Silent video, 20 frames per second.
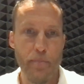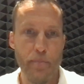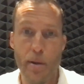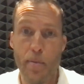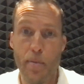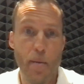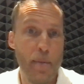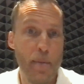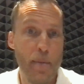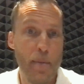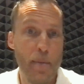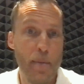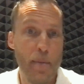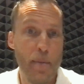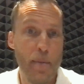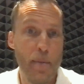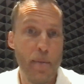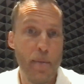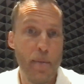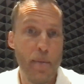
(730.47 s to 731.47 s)
be
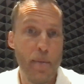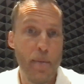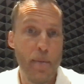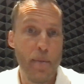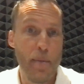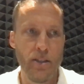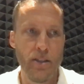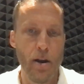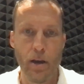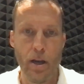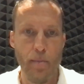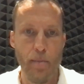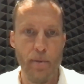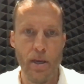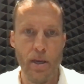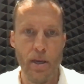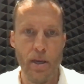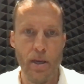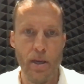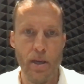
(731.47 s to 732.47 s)
prepared, right? It's not all
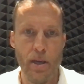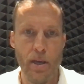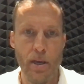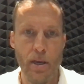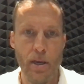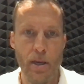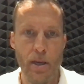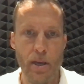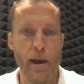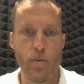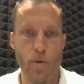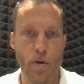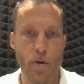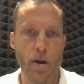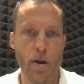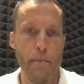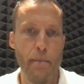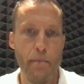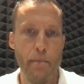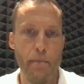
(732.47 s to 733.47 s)
going to be positive
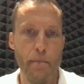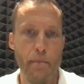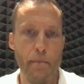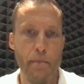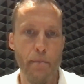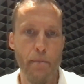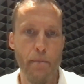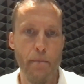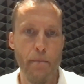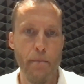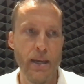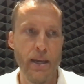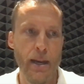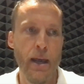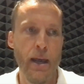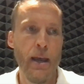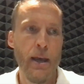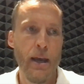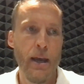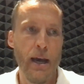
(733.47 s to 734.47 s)
feedback. We want to be
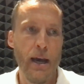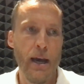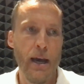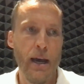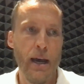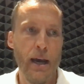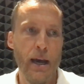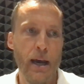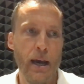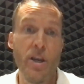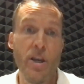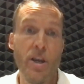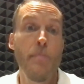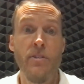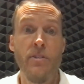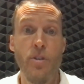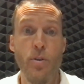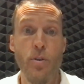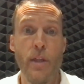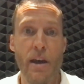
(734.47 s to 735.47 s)
ready and
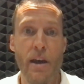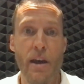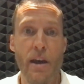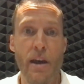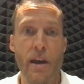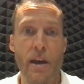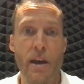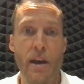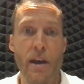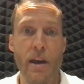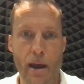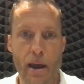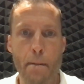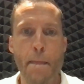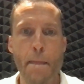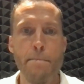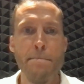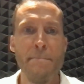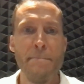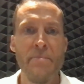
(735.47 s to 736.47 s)
receptive to
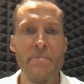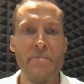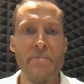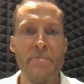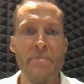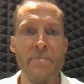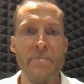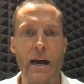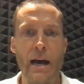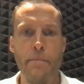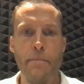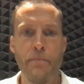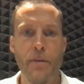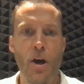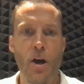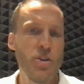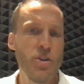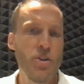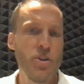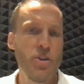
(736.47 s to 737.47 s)
that feedback.
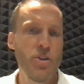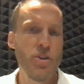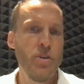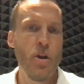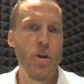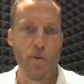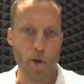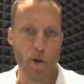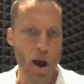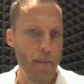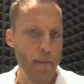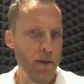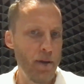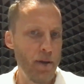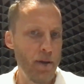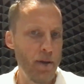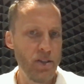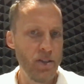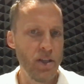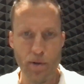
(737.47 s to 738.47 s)
Also, don't
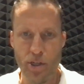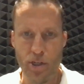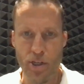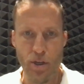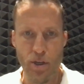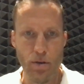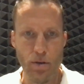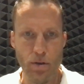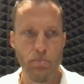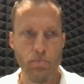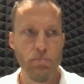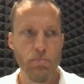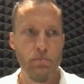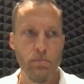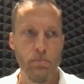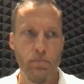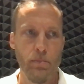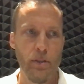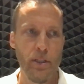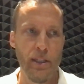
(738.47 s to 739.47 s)
overpromise. That's number
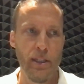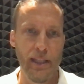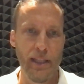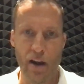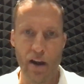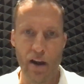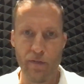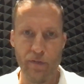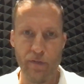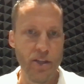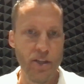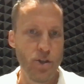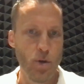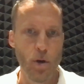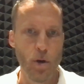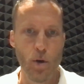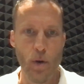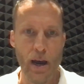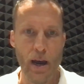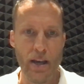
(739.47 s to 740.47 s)
2. A
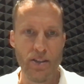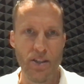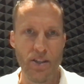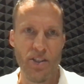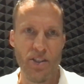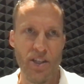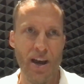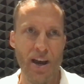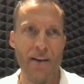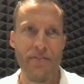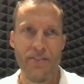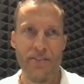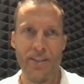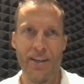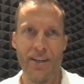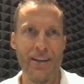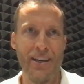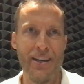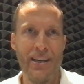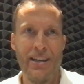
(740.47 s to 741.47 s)
lot of feature requests. It's
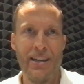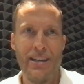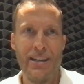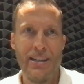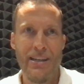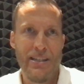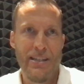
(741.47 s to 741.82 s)
tough to